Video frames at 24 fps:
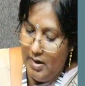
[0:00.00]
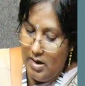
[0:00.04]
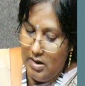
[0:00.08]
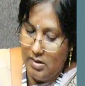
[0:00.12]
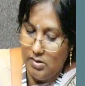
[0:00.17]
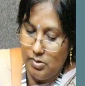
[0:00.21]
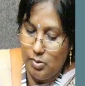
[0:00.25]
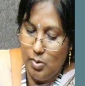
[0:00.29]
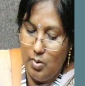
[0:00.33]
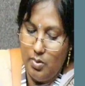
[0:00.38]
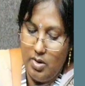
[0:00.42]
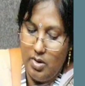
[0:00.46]

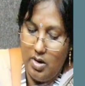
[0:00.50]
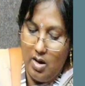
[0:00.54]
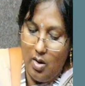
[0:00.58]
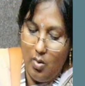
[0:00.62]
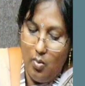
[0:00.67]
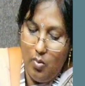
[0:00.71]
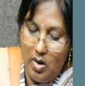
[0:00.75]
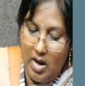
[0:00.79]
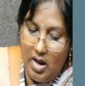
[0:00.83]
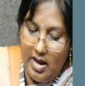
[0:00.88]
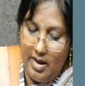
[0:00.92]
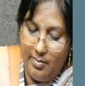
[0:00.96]
So
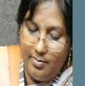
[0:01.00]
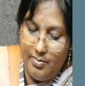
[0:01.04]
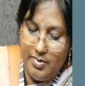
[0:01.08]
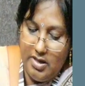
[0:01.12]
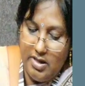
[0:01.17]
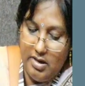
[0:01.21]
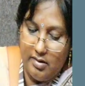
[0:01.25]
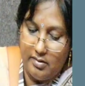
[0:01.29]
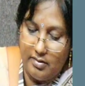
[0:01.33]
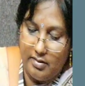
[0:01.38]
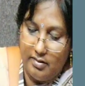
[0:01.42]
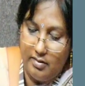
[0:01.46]
now I am
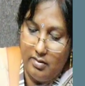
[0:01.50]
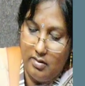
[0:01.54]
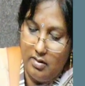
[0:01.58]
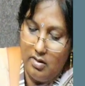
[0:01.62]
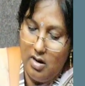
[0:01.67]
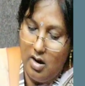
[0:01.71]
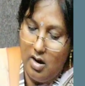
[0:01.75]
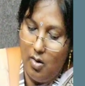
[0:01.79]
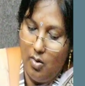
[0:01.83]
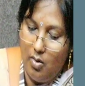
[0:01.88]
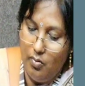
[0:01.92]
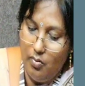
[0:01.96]
here.
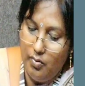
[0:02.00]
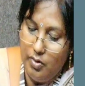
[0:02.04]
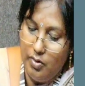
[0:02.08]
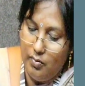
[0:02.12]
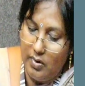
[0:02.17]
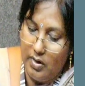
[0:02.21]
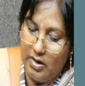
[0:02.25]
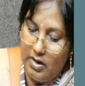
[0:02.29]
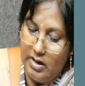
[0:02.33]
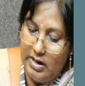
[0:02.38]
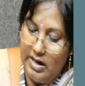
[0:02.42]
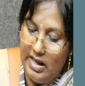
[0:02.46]
Now
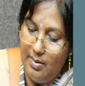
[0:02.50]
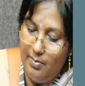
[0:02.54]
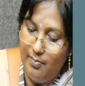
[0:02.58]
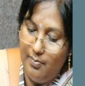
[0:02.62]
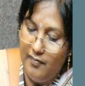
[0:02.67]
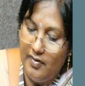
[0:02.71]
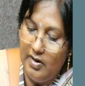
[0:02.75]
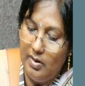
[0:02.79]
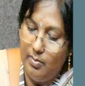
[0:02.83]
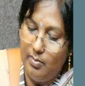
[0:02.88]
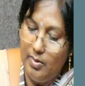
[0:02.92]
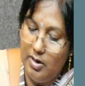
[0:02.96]
your tape
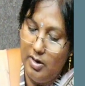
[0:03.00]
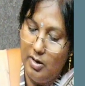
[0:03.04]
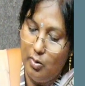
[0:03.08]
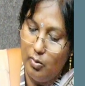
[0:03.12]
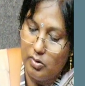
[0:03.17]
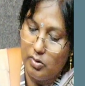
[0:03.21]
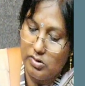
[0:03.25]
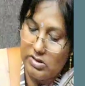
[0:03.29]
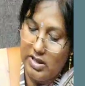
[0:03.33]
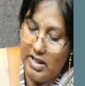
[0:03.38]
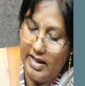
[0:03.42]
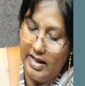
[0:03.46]
will be
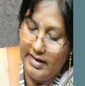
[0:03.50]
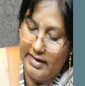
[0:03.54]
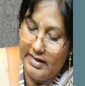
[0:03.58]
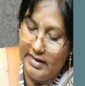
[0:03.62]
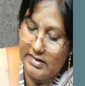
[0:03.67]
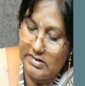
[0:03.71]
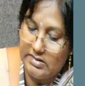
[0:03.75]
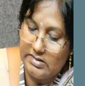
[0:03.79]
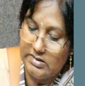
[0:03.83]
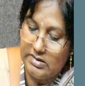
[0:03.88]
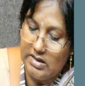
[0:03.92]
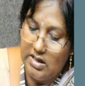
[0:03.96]
looks like
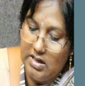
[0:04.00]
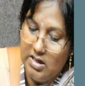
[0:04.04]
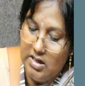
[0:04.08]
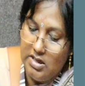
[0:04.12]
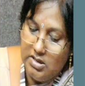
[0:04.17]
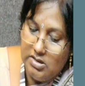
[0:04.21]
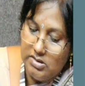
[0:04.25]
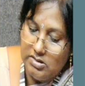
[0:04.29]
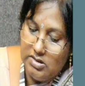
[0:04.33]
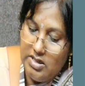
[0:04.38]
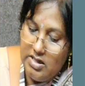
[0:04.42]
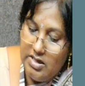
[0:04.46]
this.
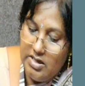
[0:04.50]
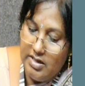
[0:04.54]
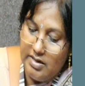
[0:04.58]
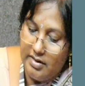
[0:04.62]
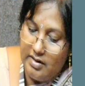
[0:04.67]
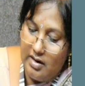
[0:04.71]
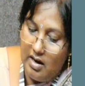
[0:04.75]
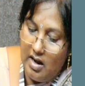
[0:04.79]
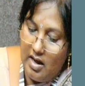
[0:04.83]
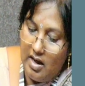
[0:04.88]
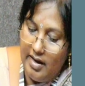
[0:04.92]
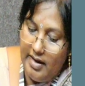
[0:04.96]
See here,
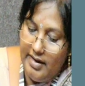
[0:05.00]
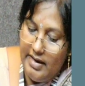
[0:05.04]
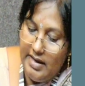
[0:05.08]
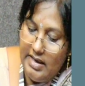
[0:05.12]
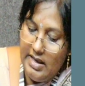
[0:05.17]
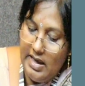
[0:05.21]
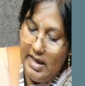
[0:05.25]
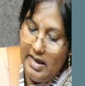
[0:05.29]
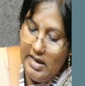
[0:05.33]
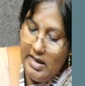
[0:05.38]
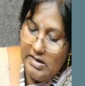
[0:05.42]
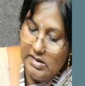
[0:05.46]
A
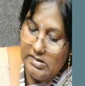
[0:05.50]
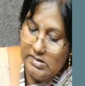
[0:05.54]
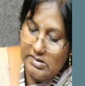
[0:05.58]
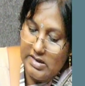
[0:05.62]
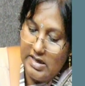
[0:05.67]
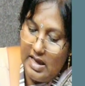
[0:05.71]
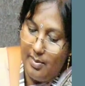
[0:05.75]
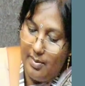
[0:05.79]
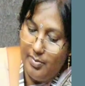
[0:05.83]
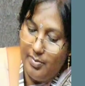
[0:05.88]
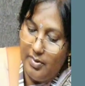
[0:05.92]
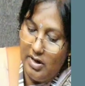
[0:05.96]
is
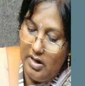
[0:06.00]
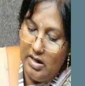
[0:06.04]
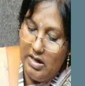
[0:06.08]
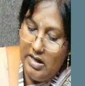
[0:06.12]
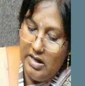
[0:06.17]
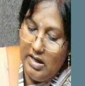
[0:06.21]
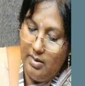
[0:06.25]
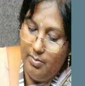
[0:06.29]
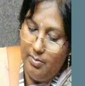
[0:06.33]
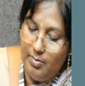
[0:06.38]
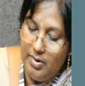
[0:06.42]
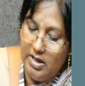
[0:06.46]

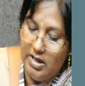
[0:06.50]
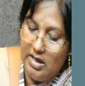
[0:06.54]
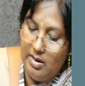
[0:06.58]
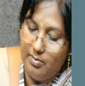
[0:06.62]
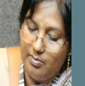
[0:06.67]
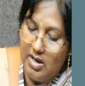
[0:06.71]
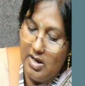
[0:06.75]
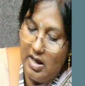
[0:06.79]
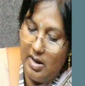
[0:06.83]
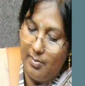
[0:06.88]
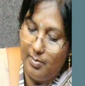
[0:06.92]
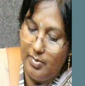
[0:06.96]
capital A
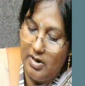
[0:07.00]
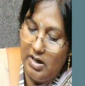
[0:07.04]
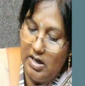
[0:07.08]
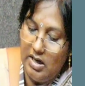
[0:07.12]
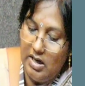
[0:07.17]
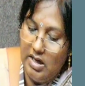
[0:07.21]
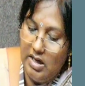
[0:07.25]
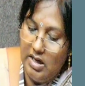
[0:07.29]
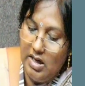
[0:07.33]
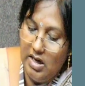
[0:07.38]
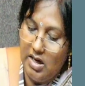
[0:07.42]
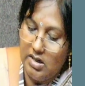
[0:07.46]
became capital
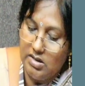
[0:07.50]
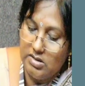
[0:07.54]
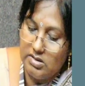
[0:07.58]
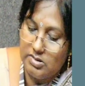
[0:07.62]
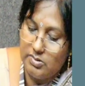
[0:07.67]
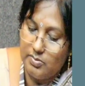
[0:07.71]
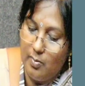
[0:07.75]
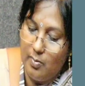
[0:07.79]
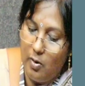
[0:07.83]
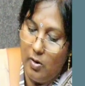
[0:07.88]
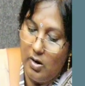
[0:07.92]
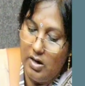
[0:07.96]
A, and
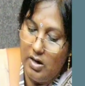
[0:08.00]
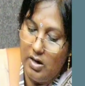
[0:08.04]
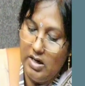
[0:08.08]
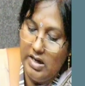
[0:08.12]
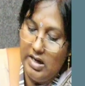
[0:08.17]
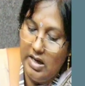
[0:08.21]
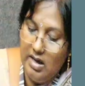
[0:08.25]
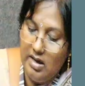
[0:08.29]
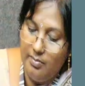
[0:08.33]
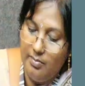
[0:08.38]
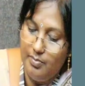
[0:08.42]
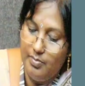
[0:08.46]
small
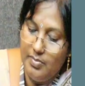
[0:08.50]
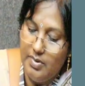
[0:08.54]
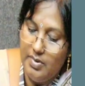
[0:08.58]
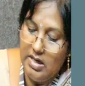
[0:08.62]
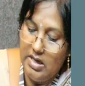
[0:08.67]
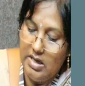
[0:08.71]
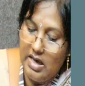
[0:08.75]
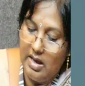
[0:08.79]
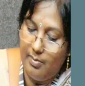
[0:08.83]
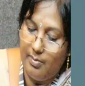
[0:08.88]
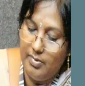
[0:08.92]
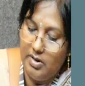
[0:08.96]
a, B
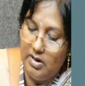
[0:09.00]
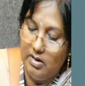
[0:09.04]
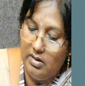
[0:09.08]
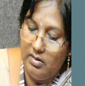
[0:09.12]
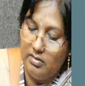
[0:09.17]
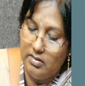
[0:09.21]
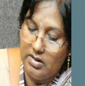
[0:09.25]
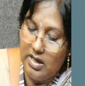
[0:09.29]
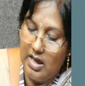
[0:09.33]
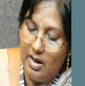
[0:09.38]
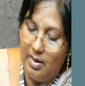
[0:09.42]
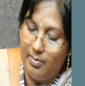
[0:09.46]

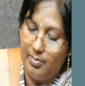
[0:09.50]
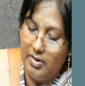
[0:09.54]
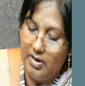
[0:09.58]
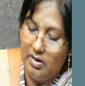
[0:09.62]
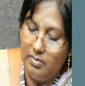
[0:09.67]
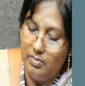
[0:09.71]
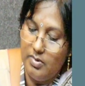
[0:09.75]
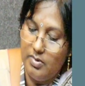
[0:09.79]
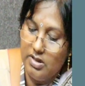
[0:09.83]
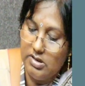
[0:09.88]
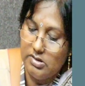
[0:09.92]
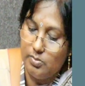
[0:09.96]
capital
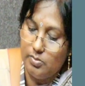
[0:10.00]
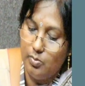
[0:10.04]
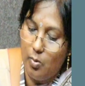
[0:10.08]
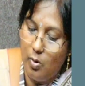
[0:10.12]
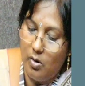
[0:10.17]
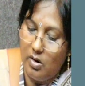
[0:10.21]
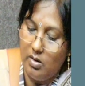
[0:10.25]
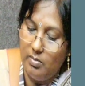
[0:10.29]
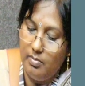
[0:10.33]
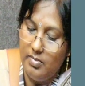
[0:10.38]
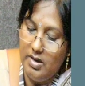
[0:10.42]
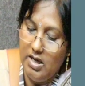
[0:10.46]
B,
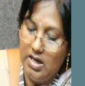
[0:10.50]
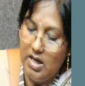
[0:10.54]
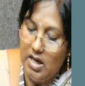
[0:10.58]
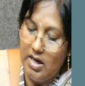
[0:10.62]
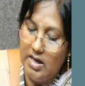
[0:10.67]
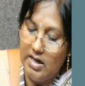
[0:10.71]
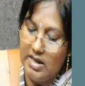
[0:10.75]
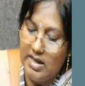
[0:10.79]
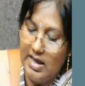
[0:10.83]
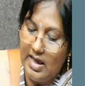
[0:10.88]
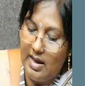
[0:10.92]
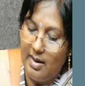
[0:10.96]
small b,
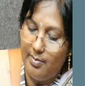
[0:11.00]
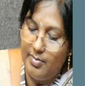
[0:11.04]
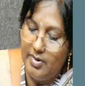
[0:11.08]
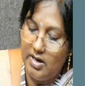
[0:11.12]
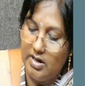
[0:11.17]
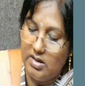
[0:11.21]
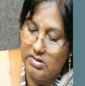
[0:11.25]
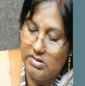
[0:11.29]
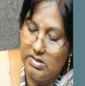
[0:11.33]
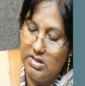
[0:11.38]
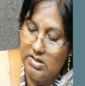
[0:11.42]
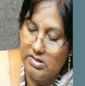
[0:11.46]
and
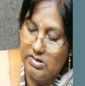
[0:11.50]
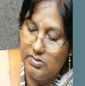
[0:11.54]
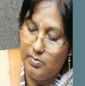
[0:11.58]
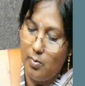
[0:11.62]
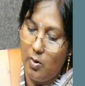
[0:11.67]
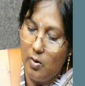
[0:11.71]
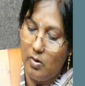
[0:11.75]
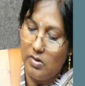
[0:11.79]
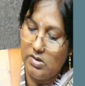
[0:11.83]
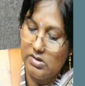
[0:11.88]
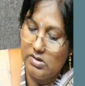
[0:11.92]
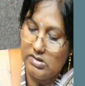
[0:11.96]
capital C,
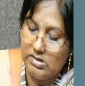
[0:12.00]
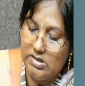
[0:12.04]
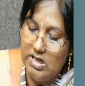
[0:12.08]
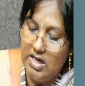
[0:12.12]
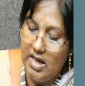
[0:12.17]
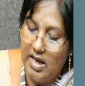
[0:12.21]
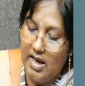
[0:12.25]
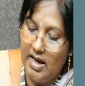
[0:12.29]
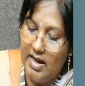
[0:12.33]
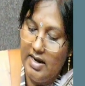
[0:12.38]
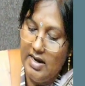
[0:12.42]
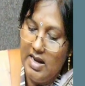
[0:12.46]
small c,
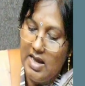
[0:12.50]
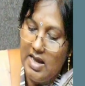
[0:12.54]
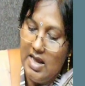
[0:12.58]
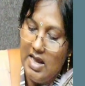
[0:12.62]
and